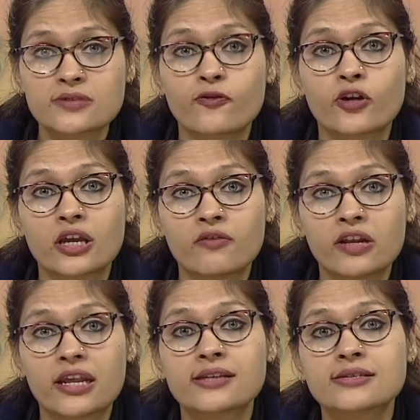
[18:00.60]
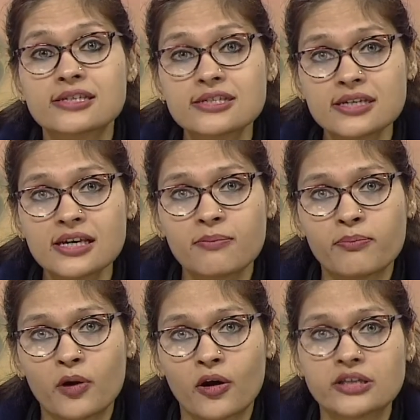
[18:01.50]
for even existing
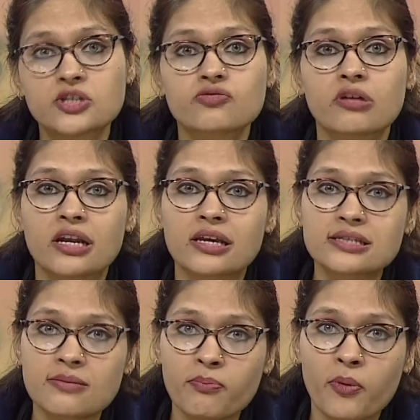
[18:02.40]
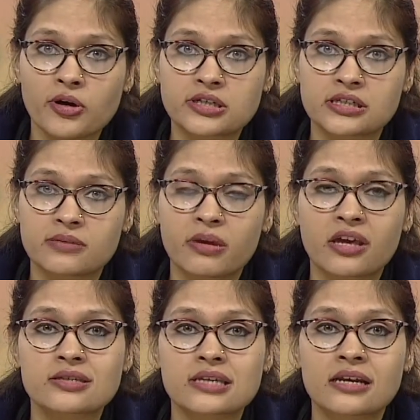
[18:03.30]
employees, training is important
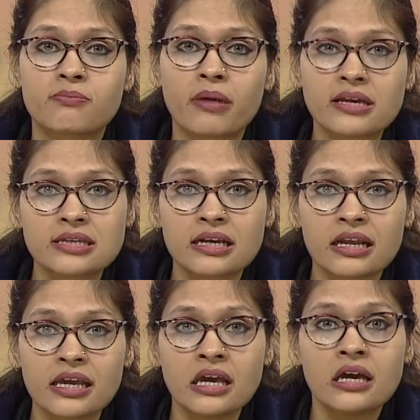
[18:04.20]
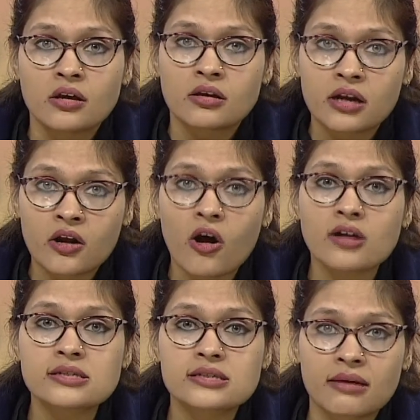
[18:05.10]
because it basically
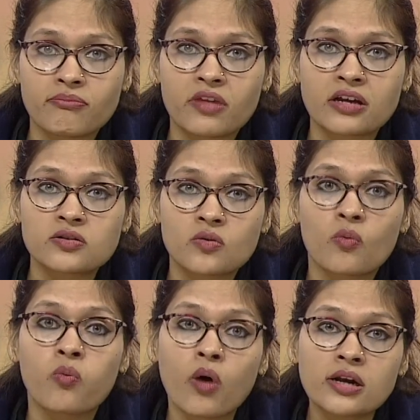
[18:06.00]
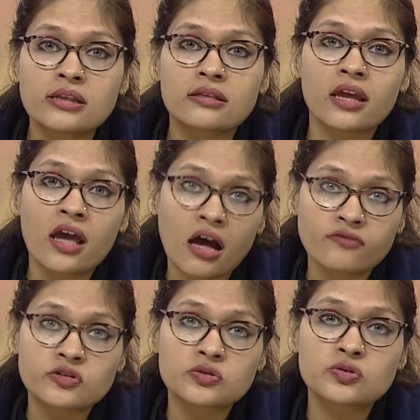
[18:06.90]
recalls them that what they
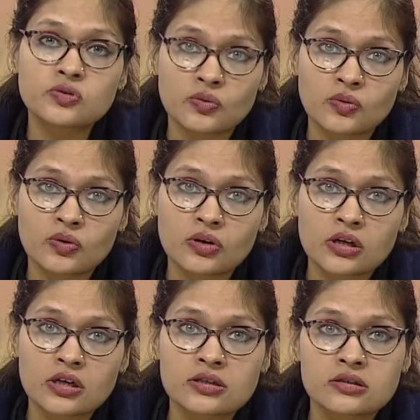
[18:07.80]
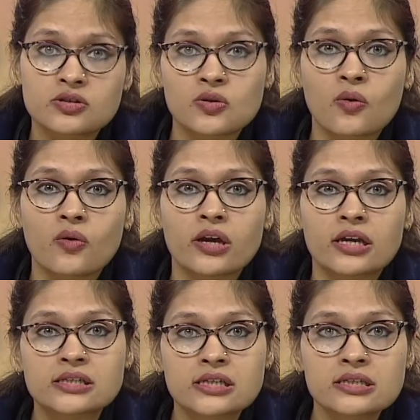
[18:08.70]
have to do. So
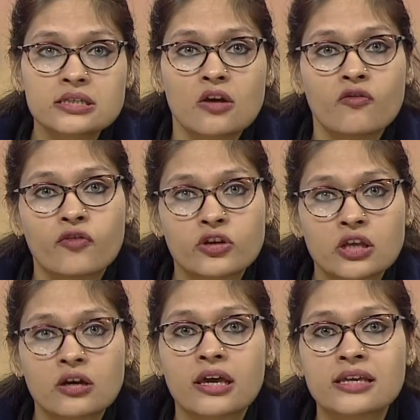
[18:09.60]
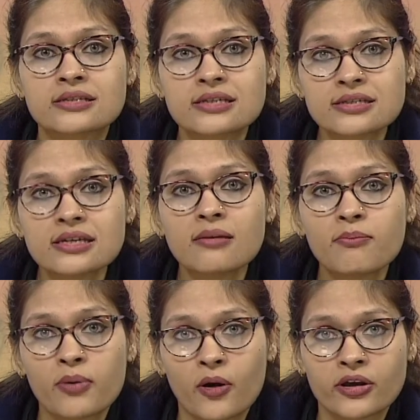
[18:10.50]
it is for the existing
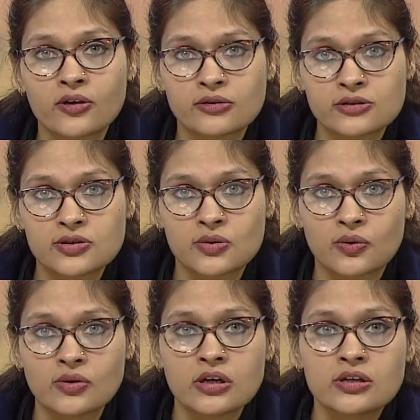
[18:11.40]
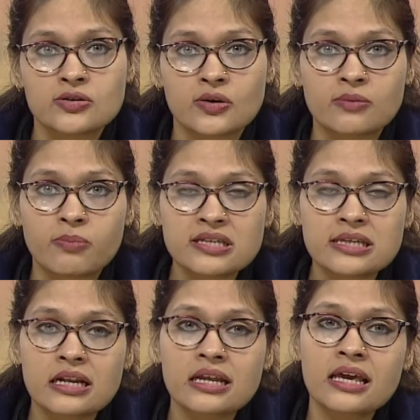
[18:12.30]
employee also. So it
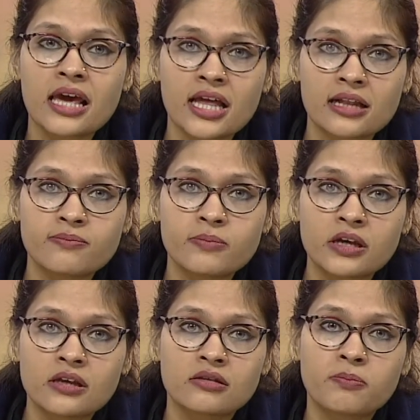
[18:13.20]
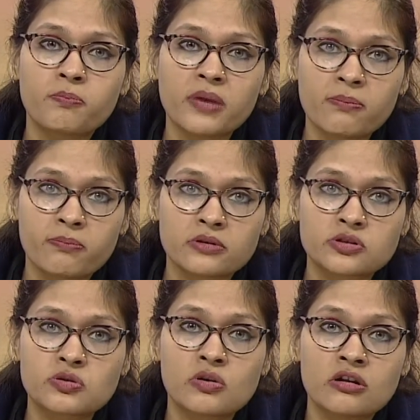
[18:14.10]
basically helps the people
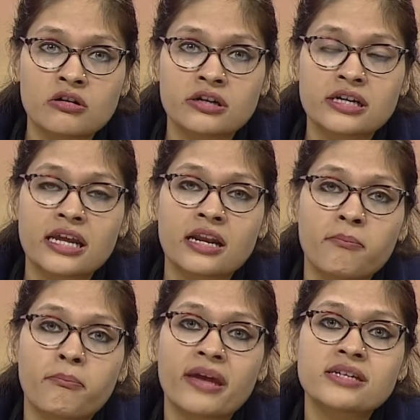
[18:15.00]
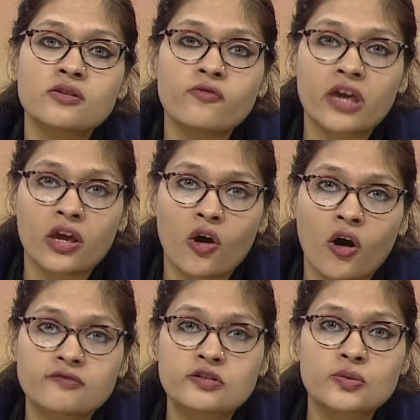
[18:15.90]
to learn in a better way
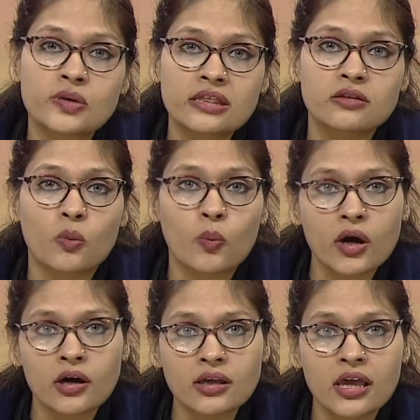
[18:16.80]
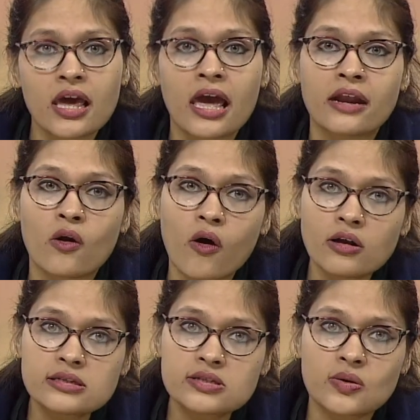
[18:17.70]
of doing the work, and
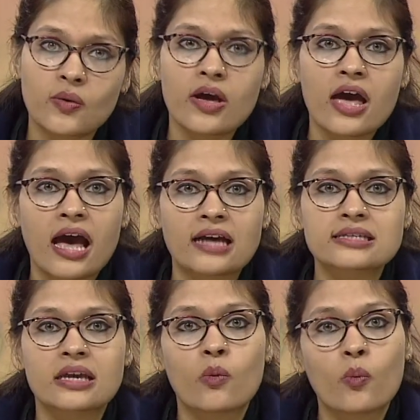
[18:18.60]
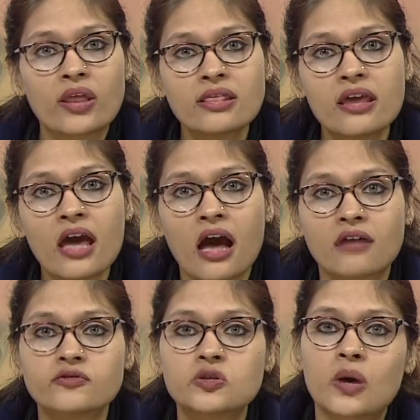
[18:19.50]
also as and when they
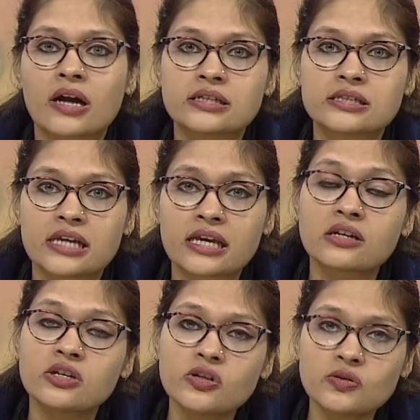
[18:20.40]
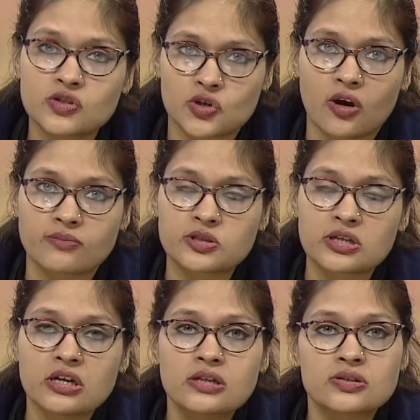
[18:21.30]
have to undertake new jobs.
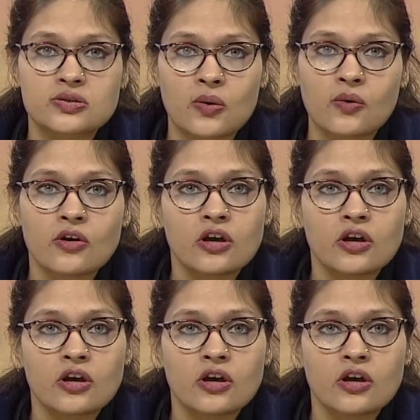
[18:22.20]
So